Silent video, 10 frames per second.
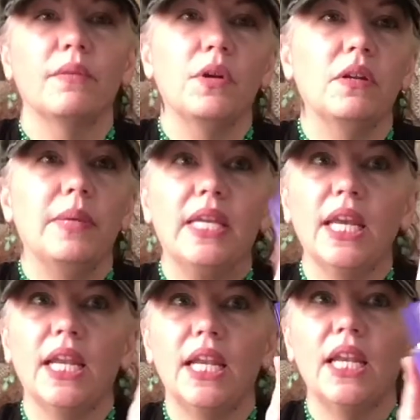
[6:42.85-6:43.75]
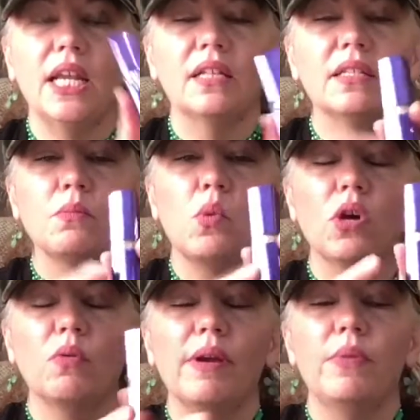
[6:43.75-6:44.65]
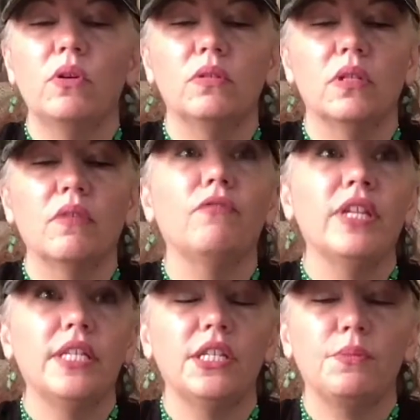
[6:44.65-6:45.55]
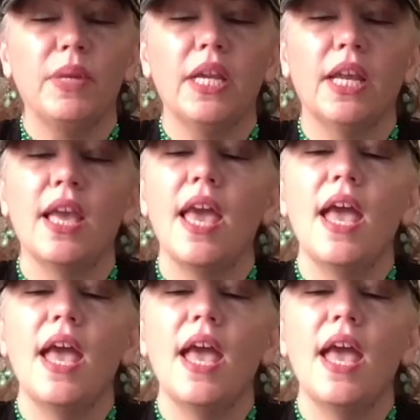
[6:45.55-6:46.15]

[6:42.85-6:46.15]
I'm going to be getting more Rimmel Vintage Pink.